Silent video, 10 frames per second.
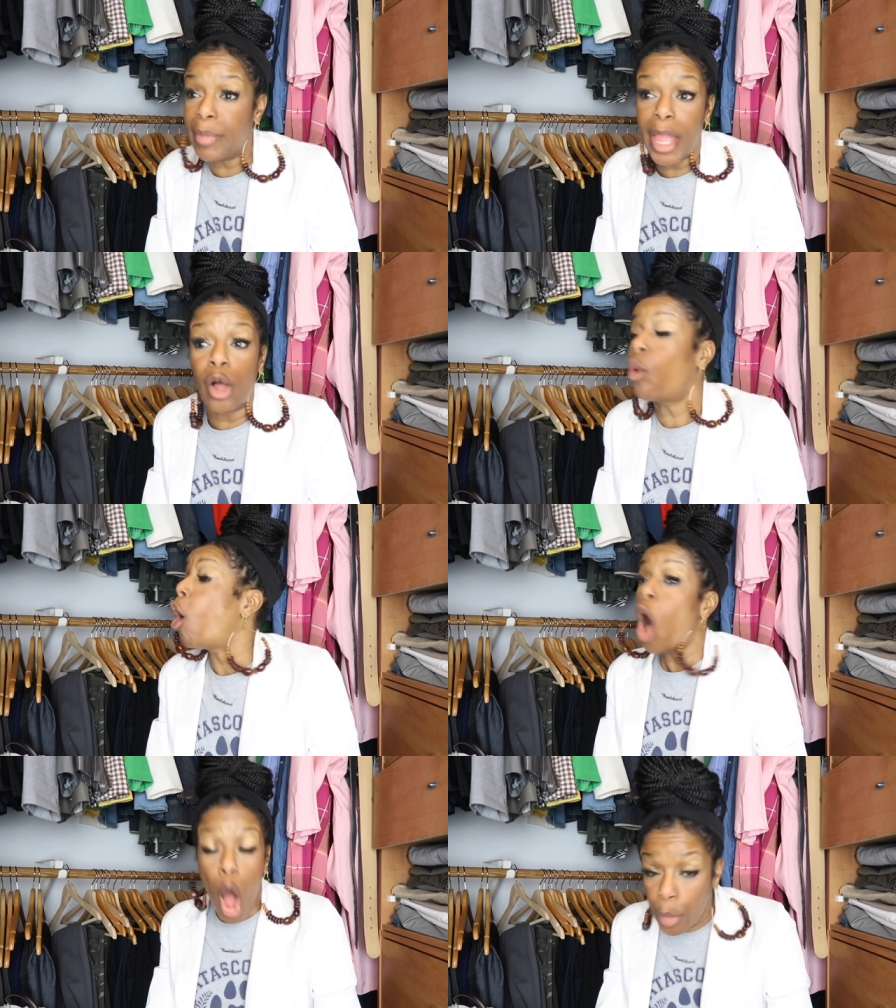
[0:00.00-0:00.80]
email.
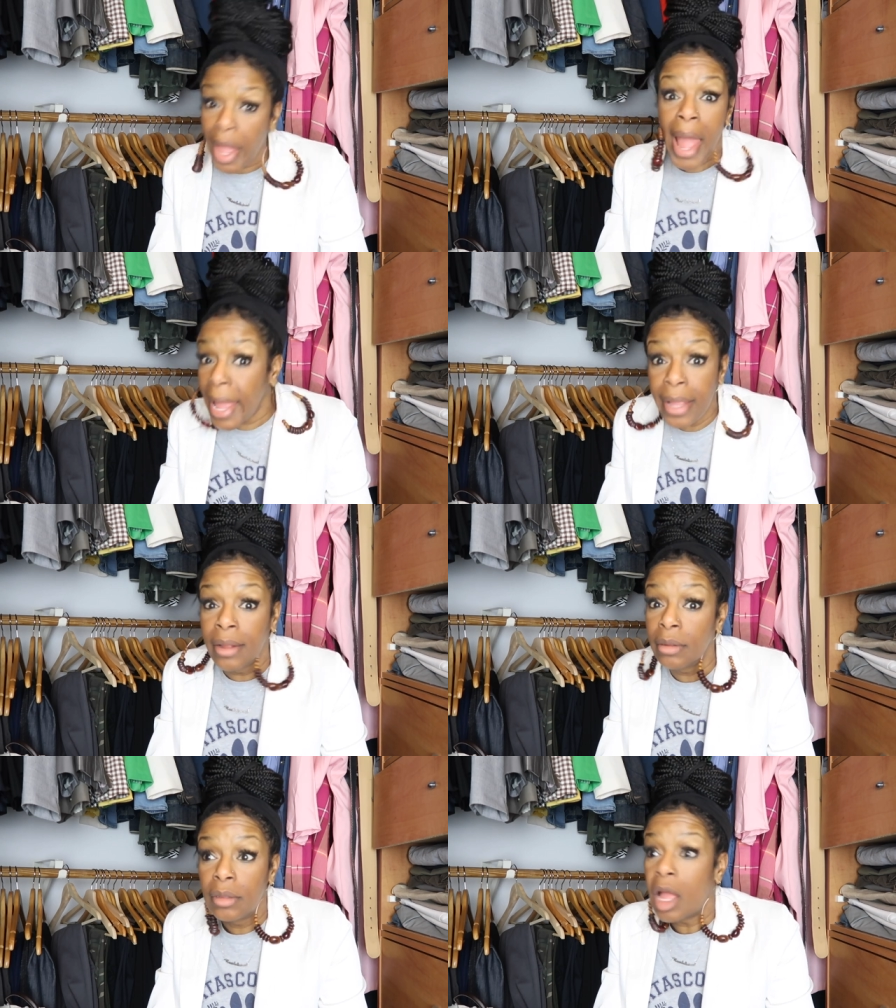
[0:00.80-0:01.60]
Okay.
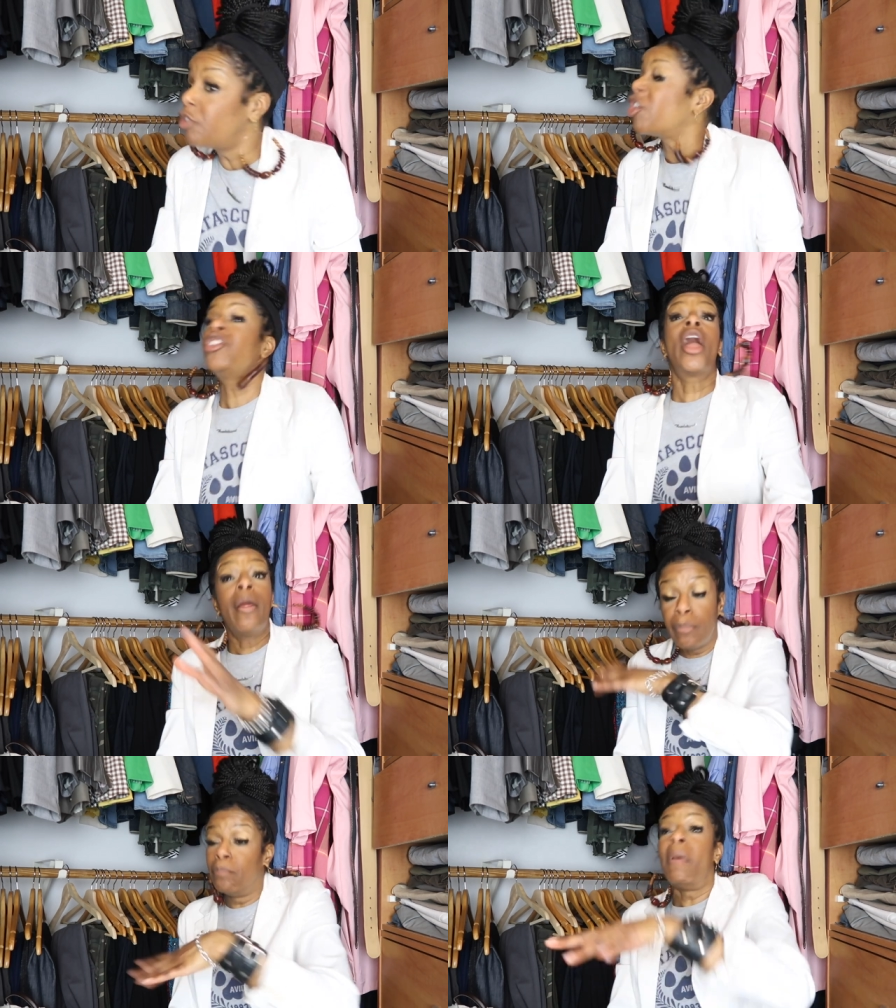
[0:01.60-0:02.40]

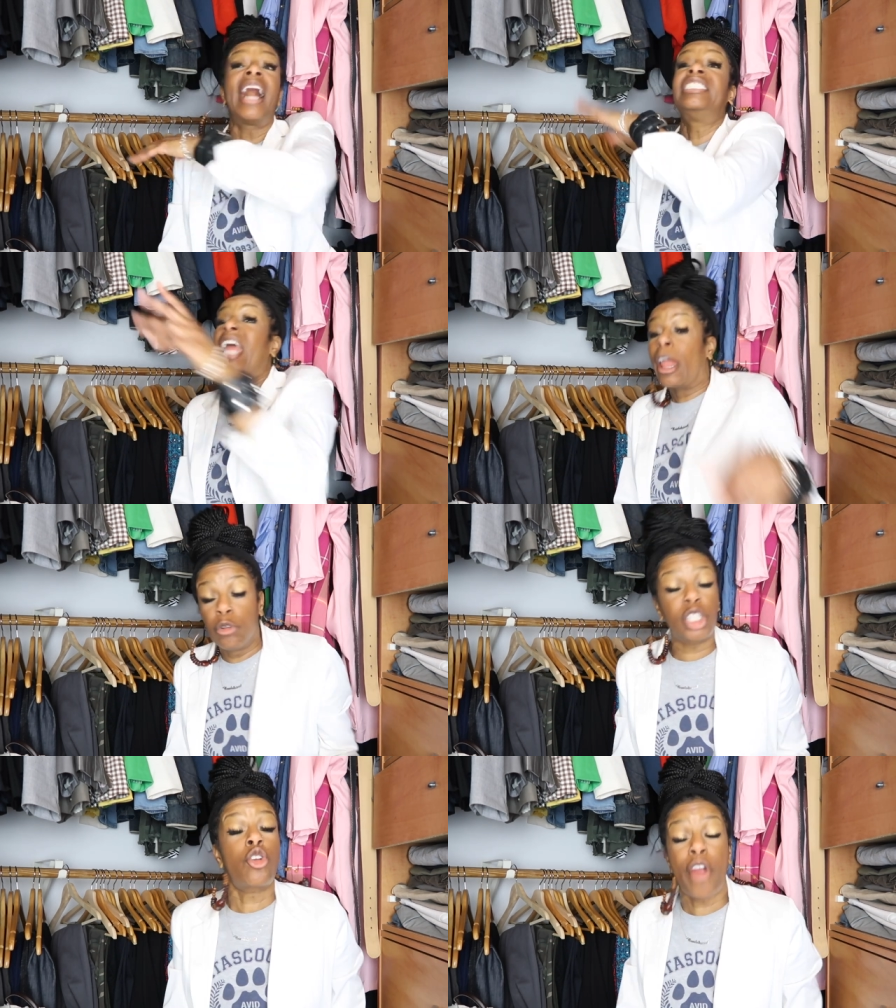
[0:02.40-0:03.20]
My day
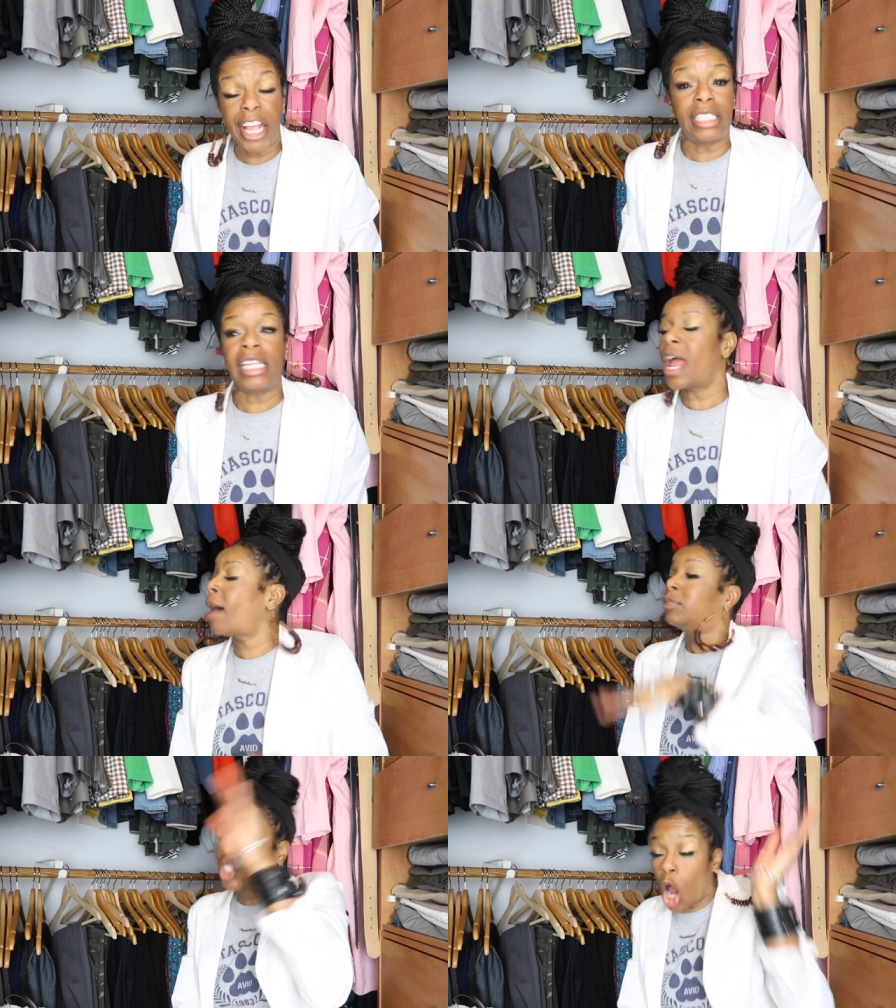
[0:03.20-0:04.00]
was crazy.
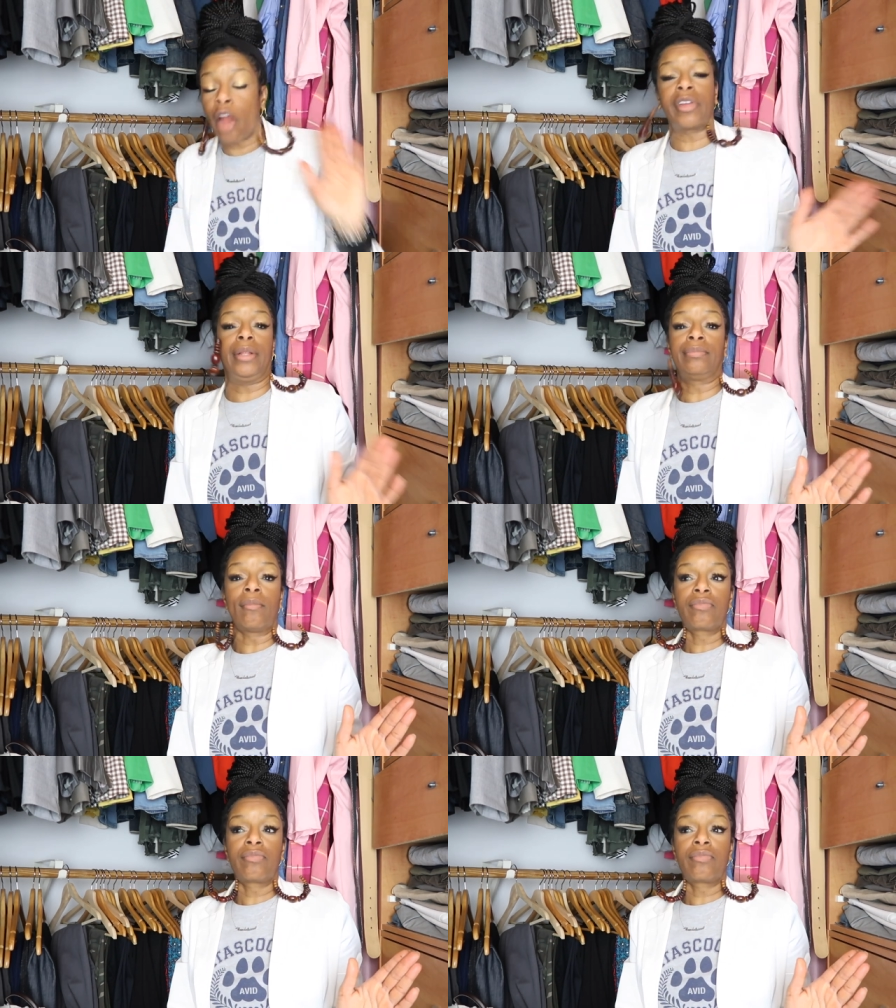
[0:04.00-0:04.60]
I'm sorry